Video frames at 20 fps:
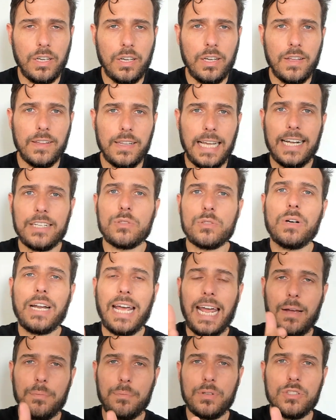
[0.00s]
That's what
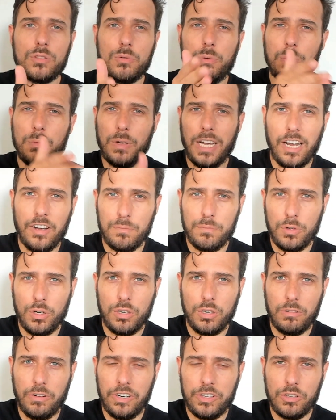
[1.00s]
happens when we have
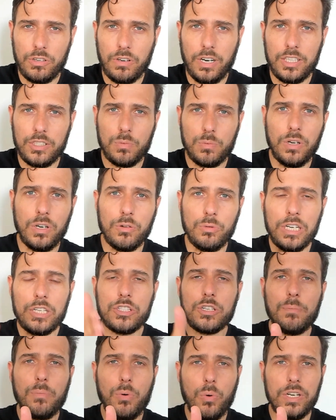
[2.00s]
Mercury retrogrades. We reach
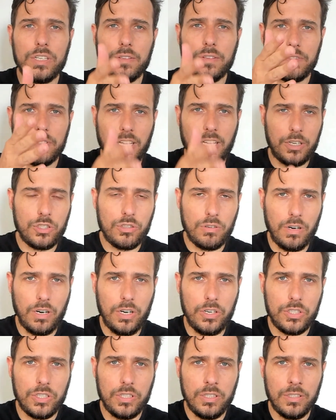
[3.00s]
a point of
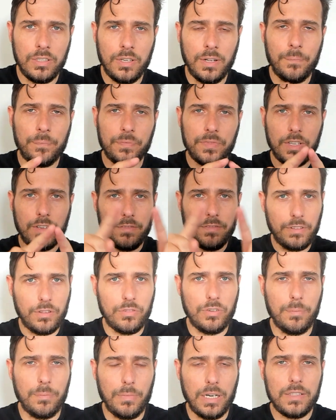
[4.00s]
saturation for
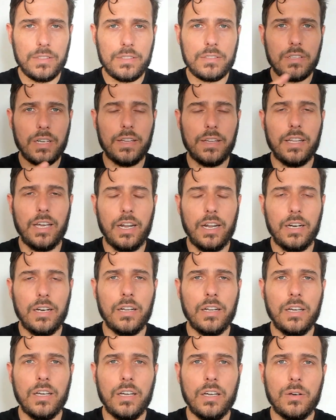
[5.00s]
3 months, and then
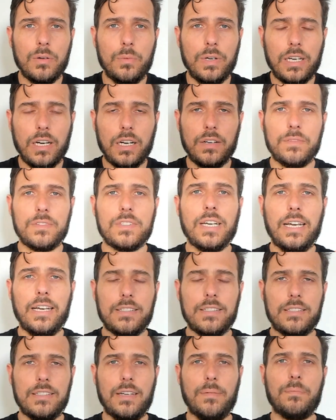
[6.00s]
we kind of take a
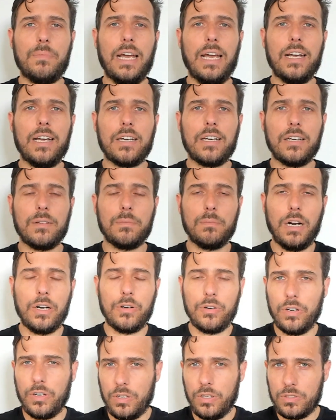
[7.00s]
step back.
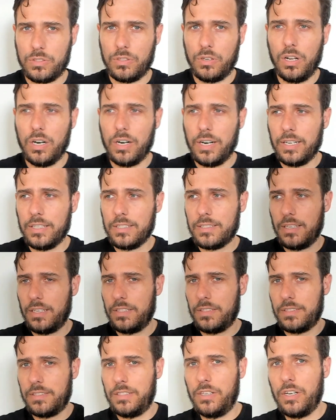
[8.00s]
Mercury goes on holiday and says,
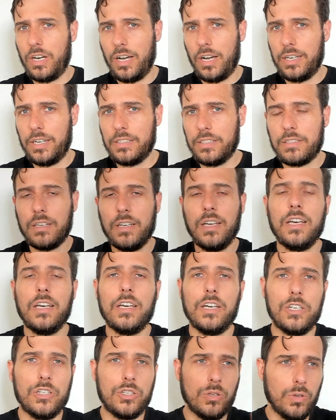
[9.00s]
see you guys,
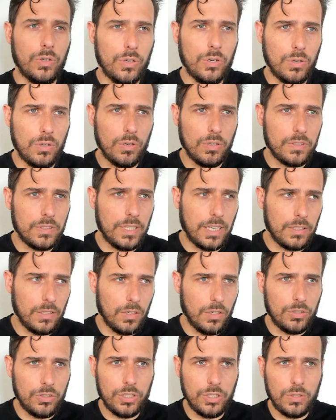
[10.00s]
enjoy your
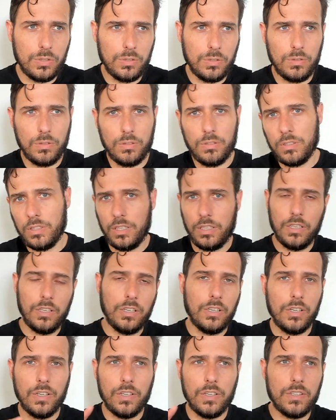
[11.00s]
technological
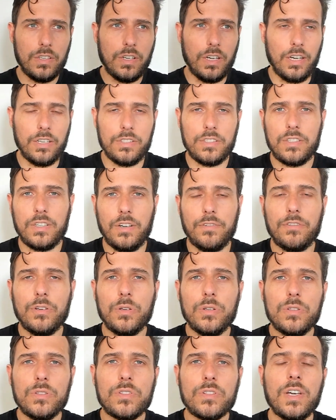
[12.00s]

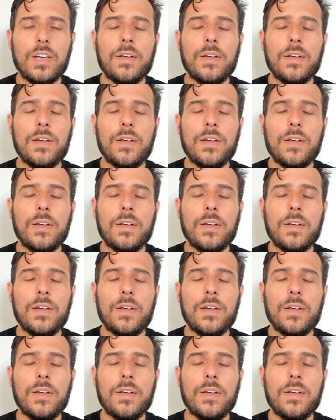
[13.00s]
snafus.